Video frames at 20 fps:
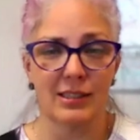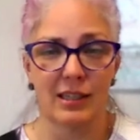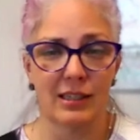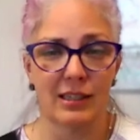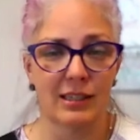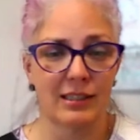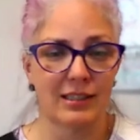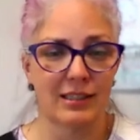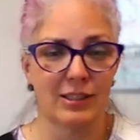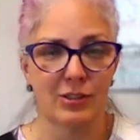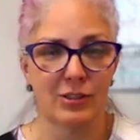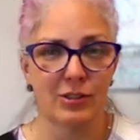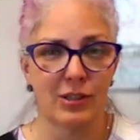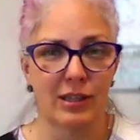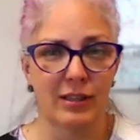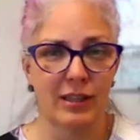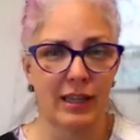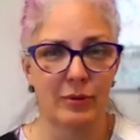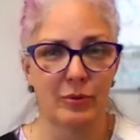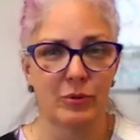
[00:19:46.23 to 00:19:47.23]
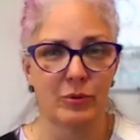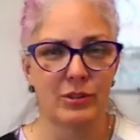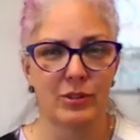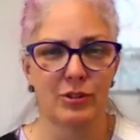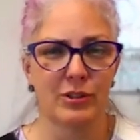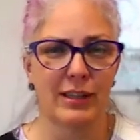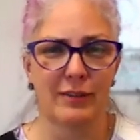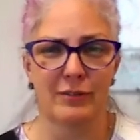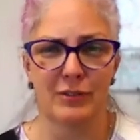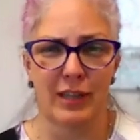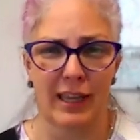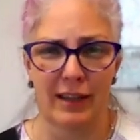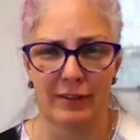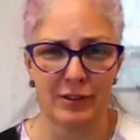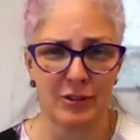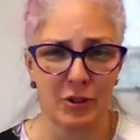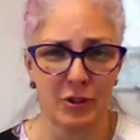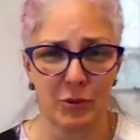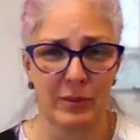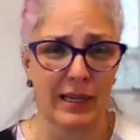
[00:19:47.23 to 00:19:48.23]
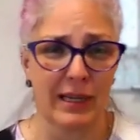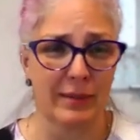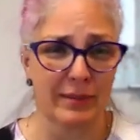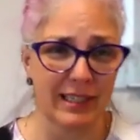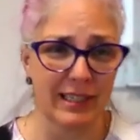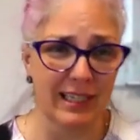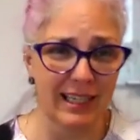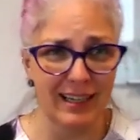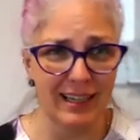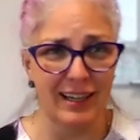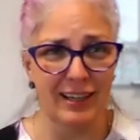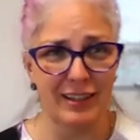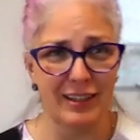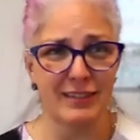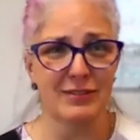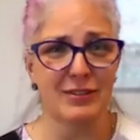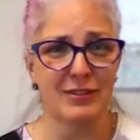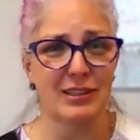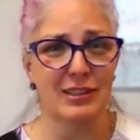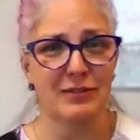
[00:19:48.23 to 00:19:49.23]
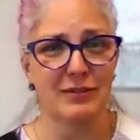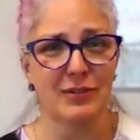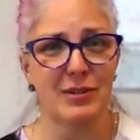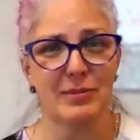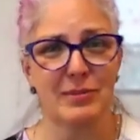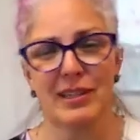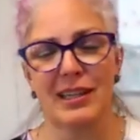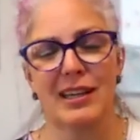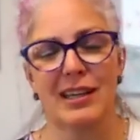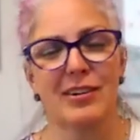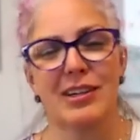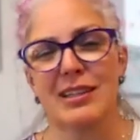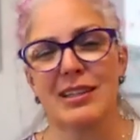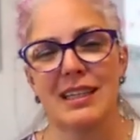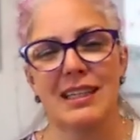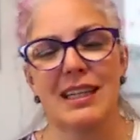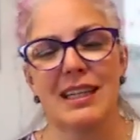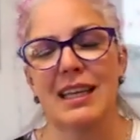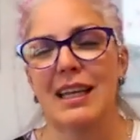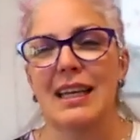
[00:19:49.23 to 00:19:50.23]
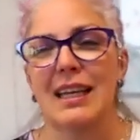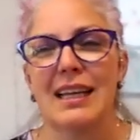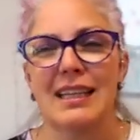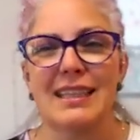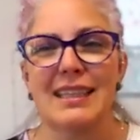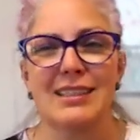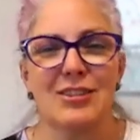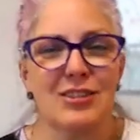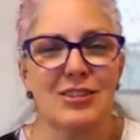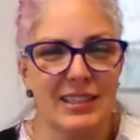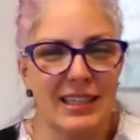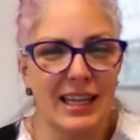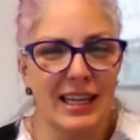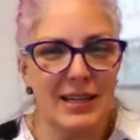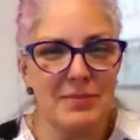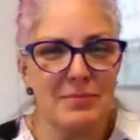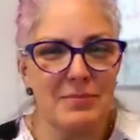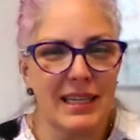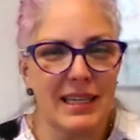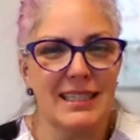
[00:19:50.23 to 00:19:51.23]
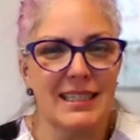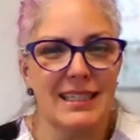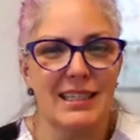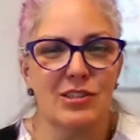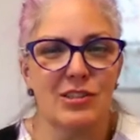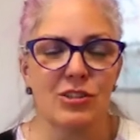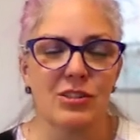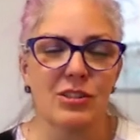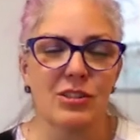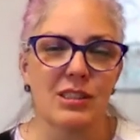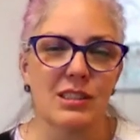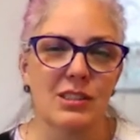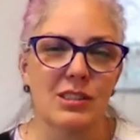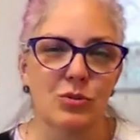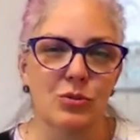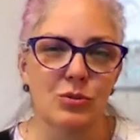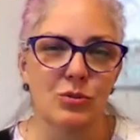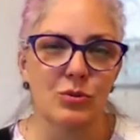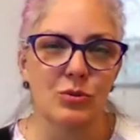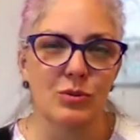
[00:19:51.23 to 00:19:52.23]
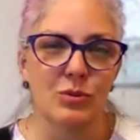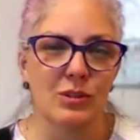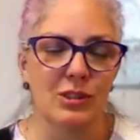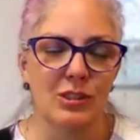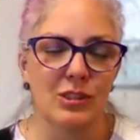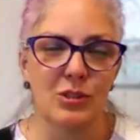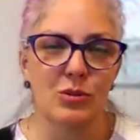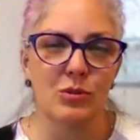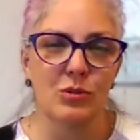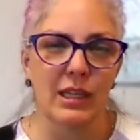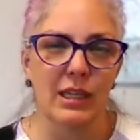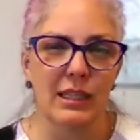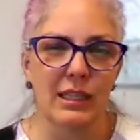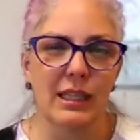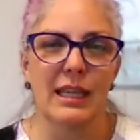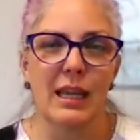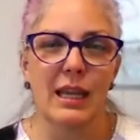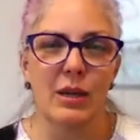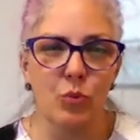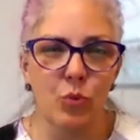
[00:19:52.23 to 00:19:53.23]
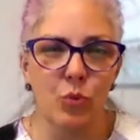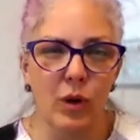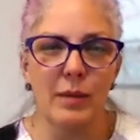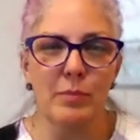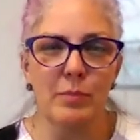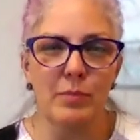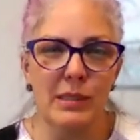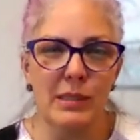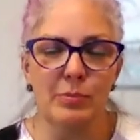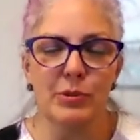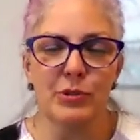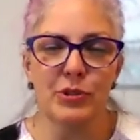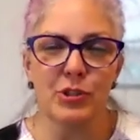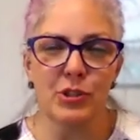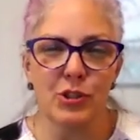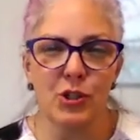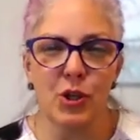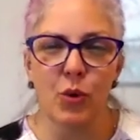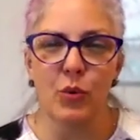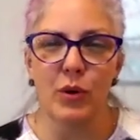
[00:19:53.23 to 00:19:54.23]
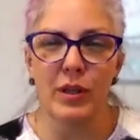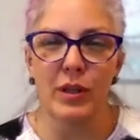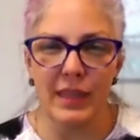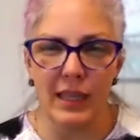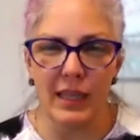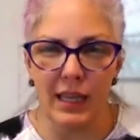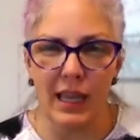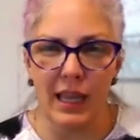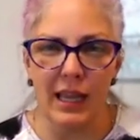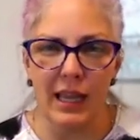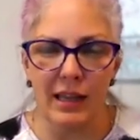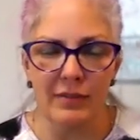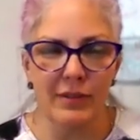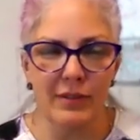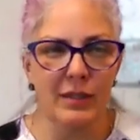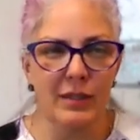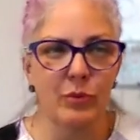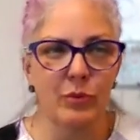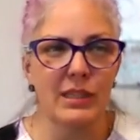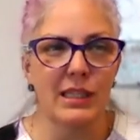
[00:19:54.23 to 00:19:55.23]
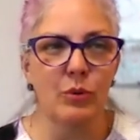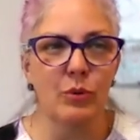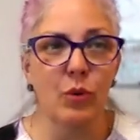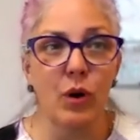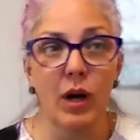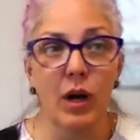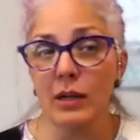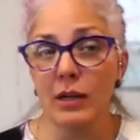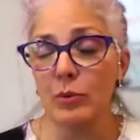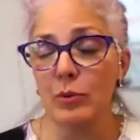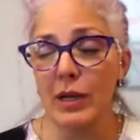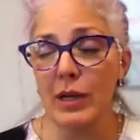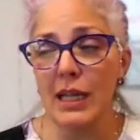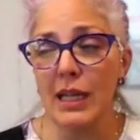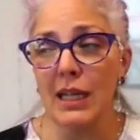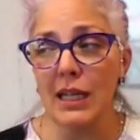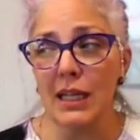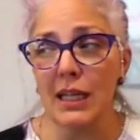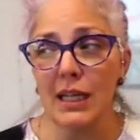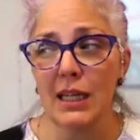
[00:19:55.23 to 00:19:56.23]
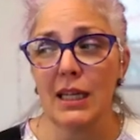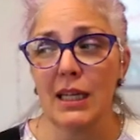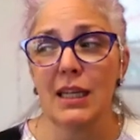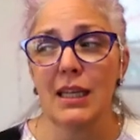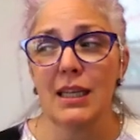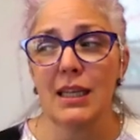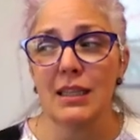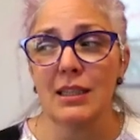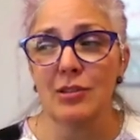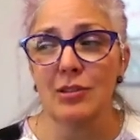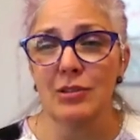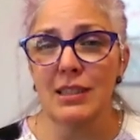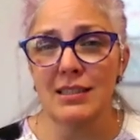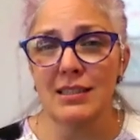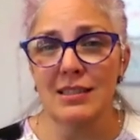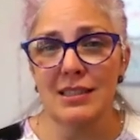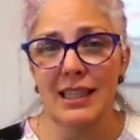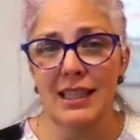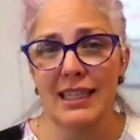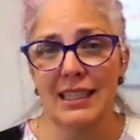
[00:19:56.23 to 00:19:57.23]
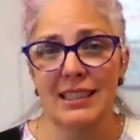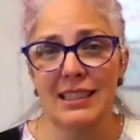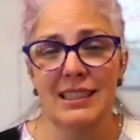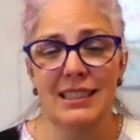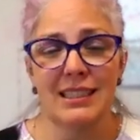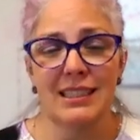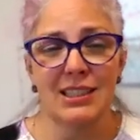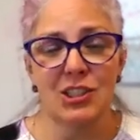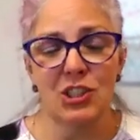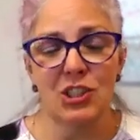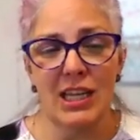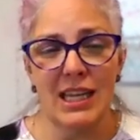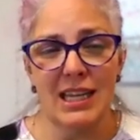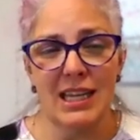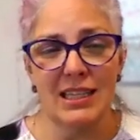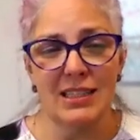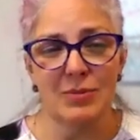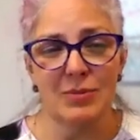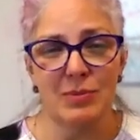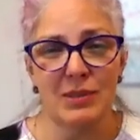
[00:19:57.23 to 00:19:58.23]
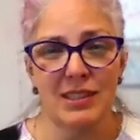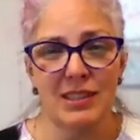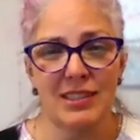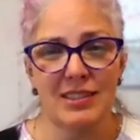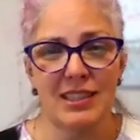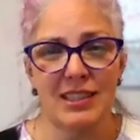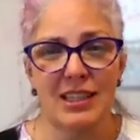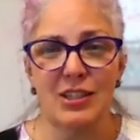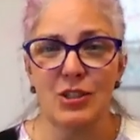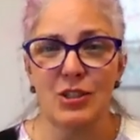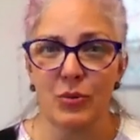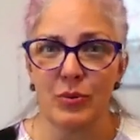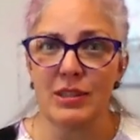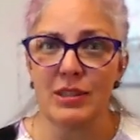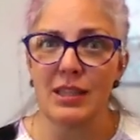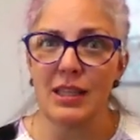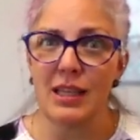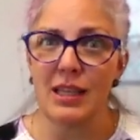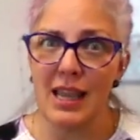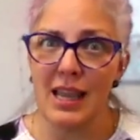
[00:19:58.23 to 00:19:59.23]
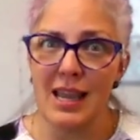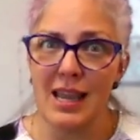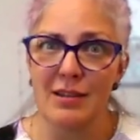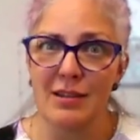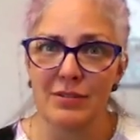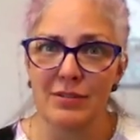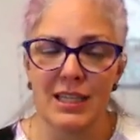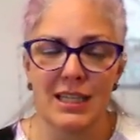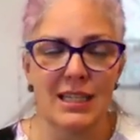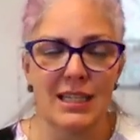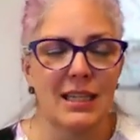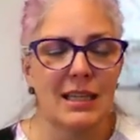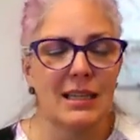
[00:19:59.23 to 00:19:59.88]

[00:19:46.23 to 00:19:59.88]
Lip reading: You don't have to have this Obamacare. I'll give you the Affordable Care Act. And that's just not in my nature to do that. Like, I want people to know what they have. And when they walk away, they're less likely to change because they know what they have, right?